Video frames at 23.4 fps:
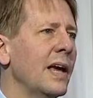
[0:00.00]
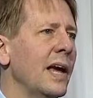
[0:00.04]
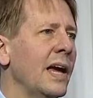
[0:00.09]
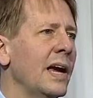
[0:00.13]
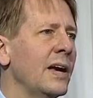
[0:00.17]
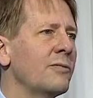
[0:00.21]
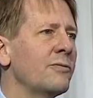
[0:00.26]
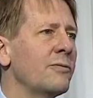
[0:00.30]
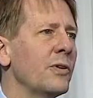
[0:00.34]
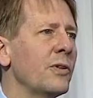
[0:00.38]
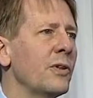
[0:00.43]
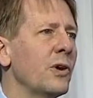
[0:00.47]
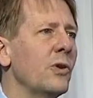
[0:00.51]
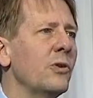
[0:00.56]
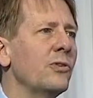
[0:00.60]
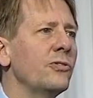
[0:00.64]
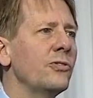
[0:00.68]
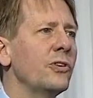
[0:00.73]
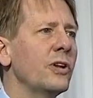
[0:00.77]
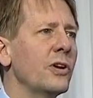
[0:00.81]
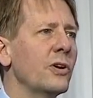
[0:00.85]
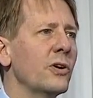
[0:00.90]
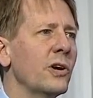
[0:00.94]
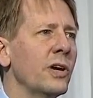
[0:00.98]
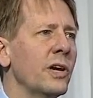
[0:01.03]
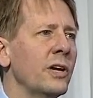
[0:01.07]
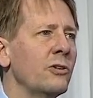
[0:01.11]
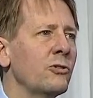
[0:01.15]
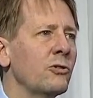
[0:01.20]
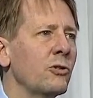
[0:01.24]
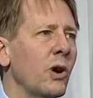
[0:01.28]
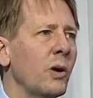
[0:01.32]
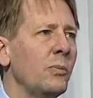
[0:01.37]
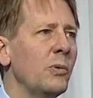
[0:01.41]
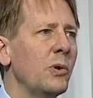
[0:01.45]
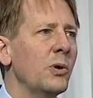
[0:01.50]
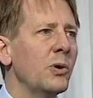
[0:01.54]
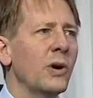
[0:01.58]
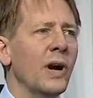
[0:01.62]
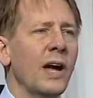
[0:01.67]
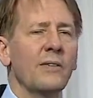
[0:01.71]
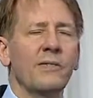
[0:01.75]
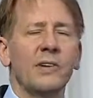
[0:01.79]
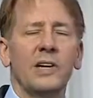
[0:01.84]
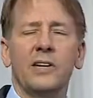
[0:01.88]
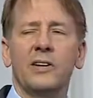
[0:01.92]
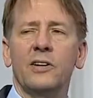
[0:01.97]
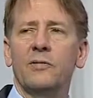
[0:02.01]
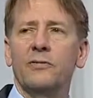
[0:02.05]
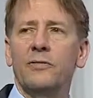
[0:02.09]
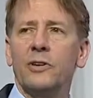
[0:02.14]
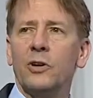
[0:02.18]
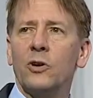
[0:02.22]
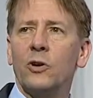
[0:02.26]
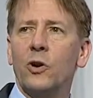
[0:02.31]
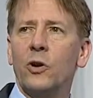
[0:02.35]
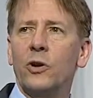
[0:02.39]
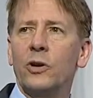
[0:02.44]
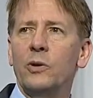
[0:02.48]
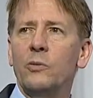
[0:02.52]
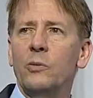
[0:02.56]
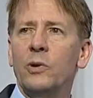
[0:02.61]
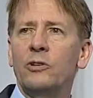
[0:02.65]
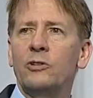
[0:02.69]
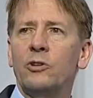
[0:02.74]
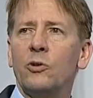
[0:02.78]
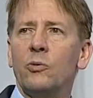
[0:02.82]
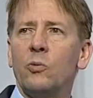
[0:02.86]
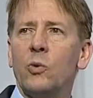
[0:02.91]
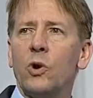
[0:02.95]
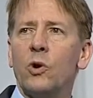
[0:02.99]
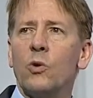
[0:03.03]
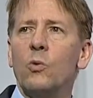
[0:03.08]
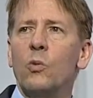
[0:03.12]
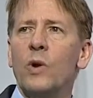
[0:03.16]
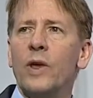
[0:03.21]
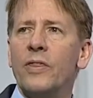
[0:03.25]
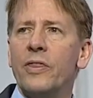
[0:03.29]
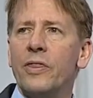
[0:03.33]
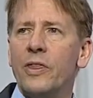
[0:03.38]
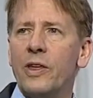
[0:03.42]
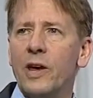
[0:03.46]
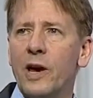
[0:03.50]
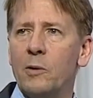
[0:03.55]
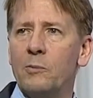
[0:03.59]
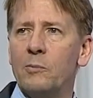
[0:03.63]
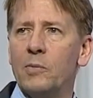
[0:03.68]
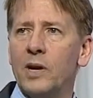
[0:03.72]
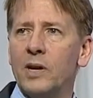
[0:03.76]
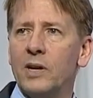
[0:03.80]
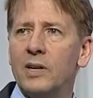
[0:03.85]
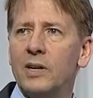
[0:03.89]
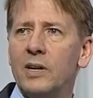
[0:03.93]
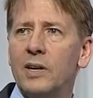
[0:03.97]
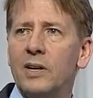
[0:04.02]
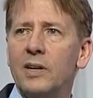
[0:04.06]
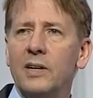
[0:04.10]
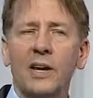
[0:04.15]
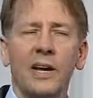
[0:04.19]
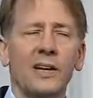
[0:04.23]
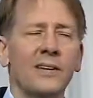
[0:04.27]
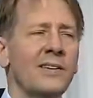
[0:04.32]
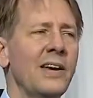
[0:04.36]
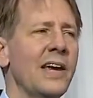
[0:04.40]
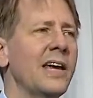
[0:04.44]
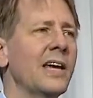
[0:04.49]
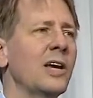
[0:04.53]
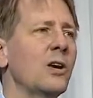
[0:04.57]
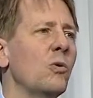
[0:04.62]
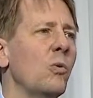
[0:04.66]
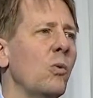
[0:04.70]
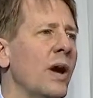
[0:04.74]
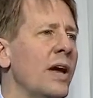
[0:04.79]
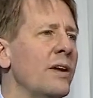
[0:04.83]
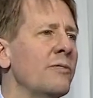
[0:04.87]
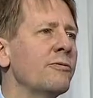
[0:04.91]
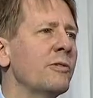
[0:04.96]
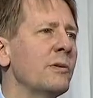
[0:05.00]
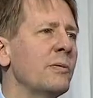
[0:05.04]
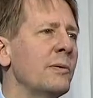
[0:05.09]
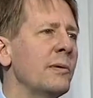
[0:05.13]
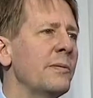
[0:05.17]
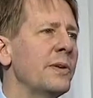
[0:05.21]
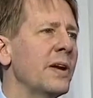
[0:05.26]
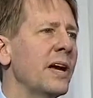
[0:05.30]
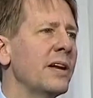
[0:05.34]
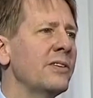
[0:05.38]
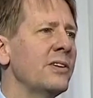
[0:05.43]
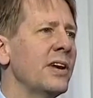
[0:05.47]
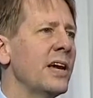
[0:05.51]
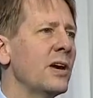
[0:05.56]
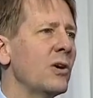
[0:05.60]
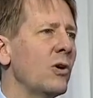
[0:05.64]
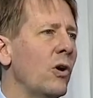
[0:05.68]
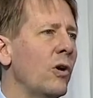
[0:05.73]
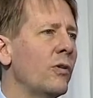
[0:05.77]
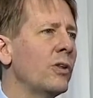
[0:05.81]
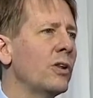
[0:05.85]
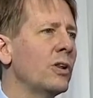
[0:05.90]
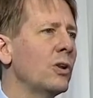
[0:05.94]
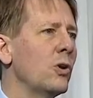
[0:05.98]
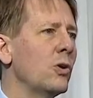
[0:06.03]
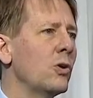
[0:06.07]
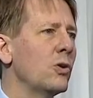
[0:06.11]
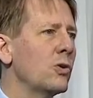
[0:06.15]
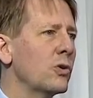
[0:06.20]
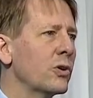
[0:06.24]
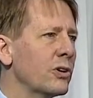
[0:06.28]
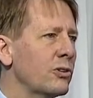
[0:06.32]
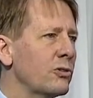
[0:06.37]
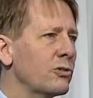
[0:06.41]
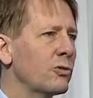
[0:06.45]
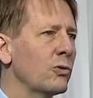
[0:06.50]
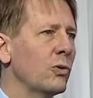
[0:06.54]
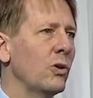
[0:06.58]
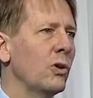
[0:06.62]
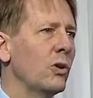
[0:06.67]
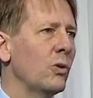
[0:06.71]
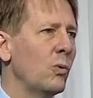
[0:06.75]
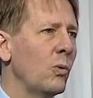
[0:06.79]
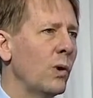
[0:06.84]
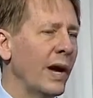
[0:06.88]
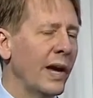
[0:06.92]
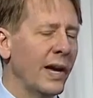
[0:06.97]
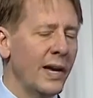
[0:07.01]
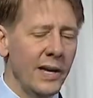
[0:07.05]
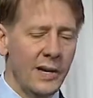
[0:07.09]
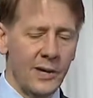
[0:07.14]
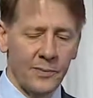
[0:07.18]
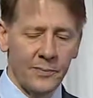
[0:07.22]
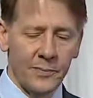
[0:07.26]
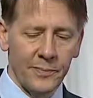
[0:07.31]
And for those that are in trouble or having difficulty, we should work with them, not take it away from them, not take all the local control away.